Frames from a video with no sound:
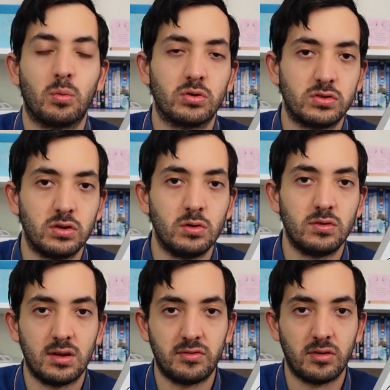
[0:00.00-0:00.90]
what to
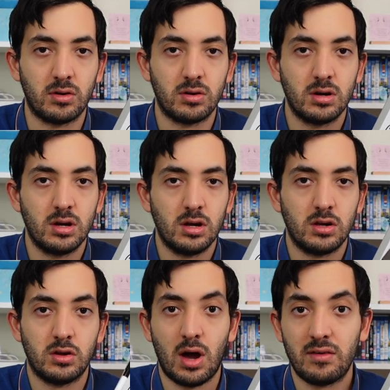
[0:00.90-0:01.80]
use it for.
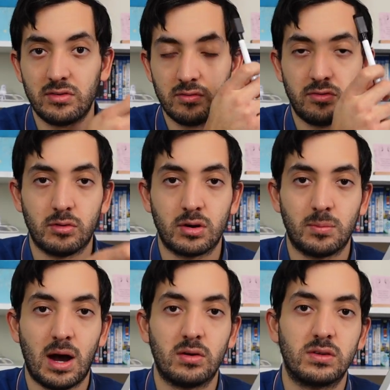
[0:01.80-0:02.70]
You haven't thought
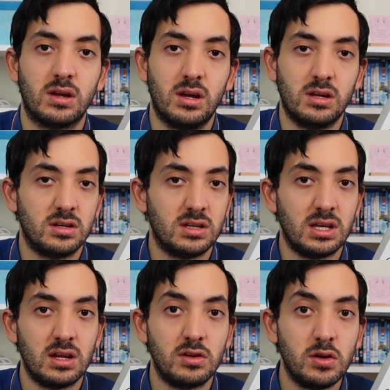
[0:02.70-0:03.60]
about the
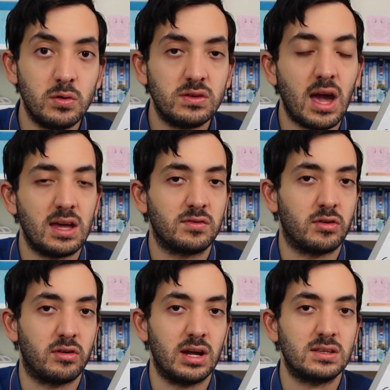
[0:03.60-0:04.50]
use case
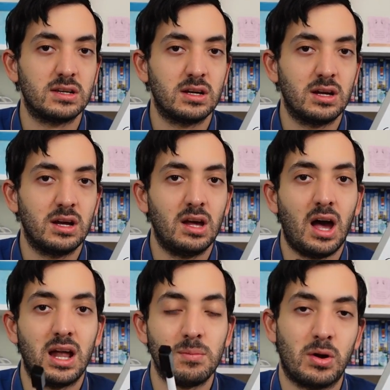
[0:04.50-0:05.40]
for it,
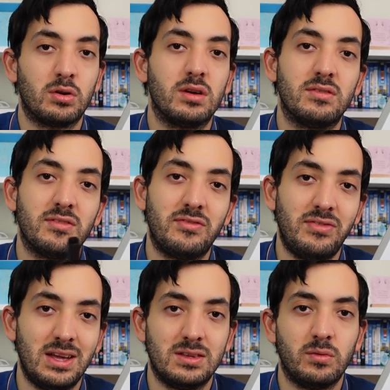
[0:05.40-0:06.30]
and it might not even
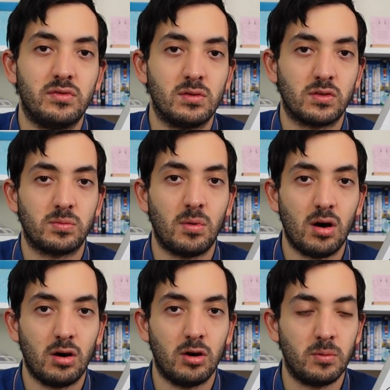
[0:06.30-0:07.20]
fit within your
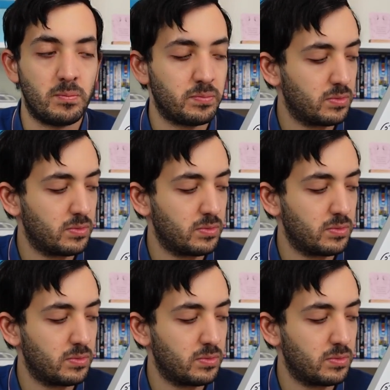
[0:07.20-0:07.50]
smart home.